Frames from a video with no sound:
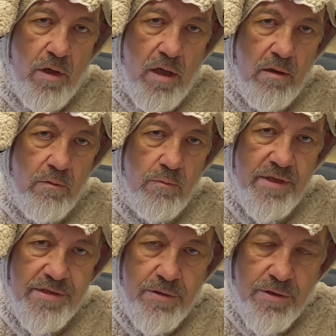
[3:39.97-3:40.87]
are
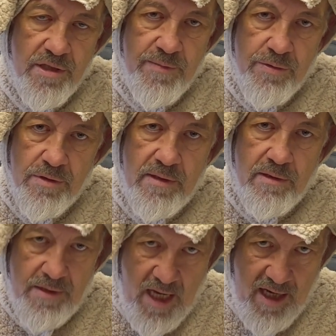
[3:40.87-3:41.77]
with your community
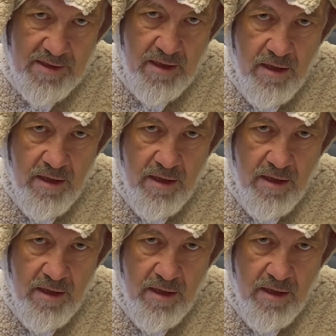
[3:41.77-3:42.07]
or not,